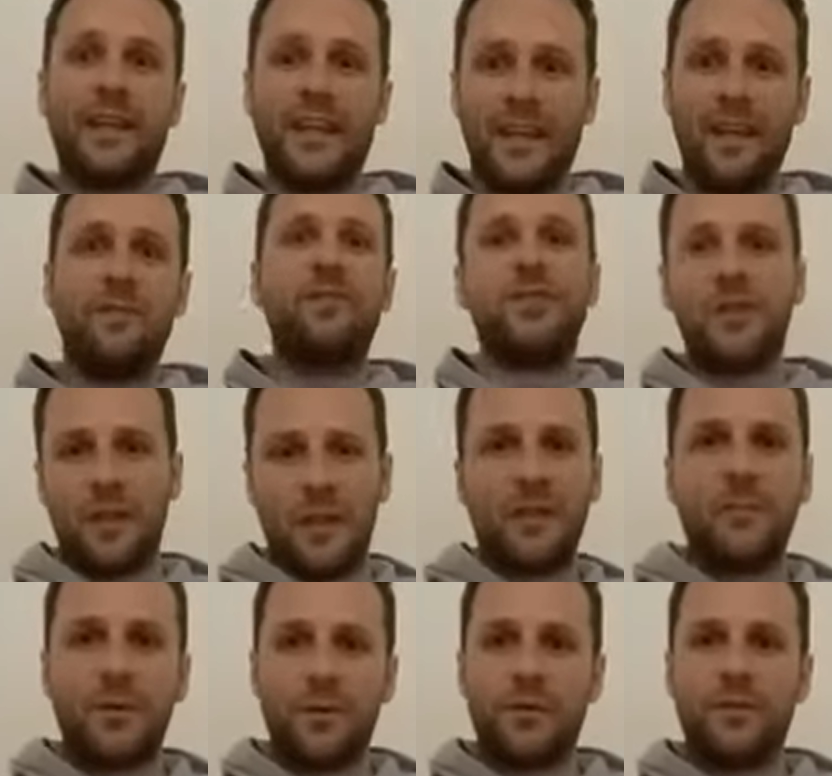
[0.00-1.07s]
gives you
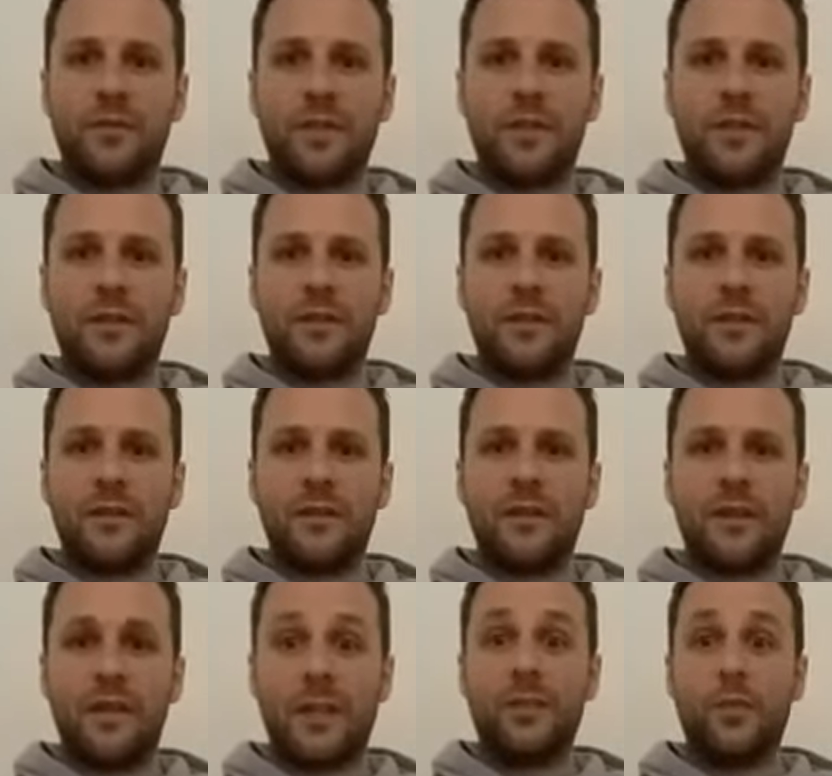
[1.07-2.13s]
that motivation,
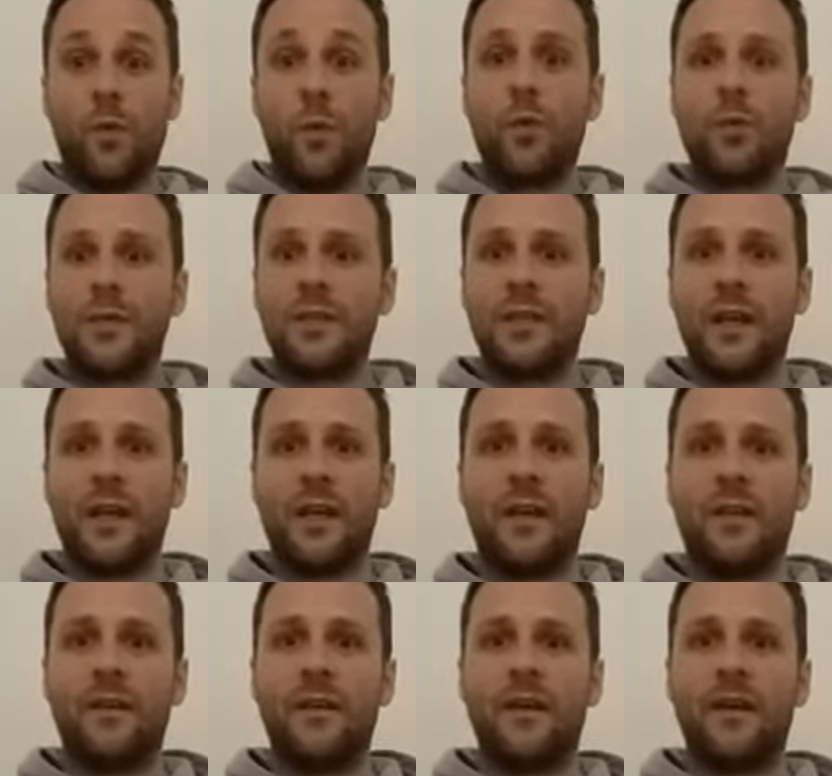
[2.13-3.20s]
and that's always
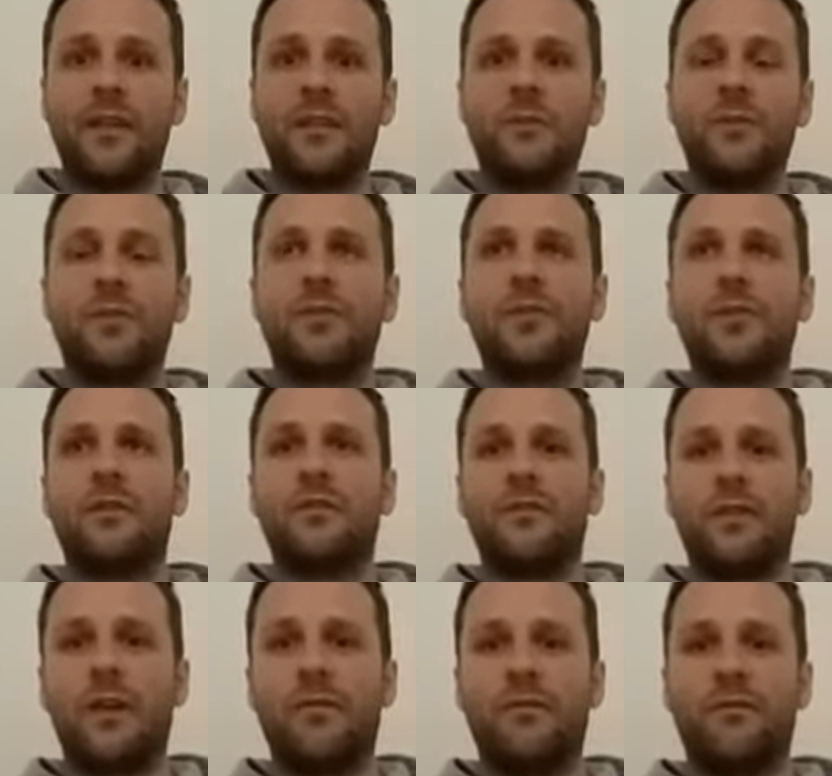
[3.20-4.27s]
there, as opposed to
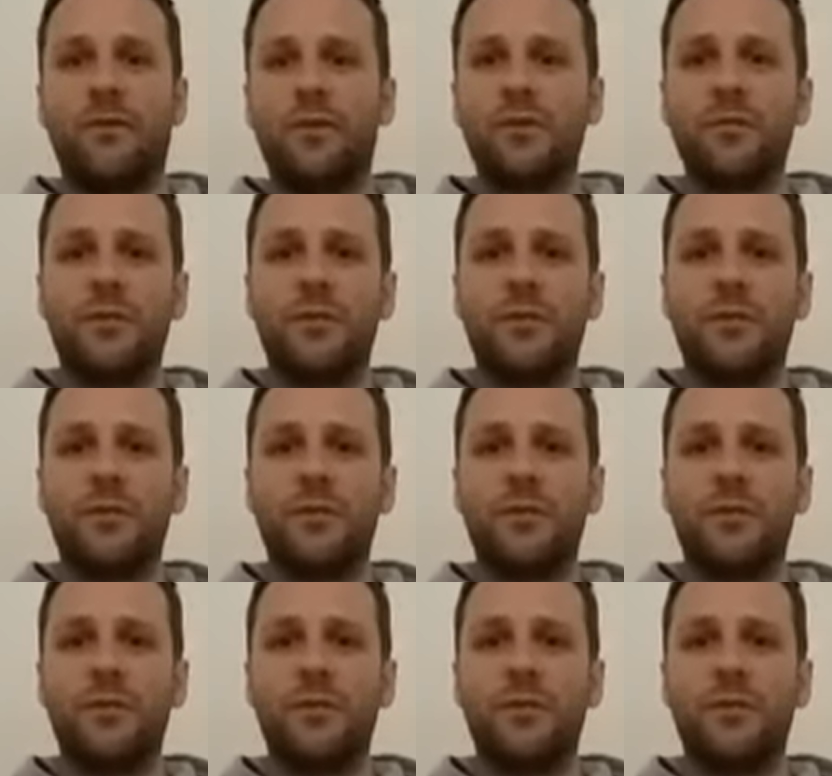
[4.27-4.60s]
getting false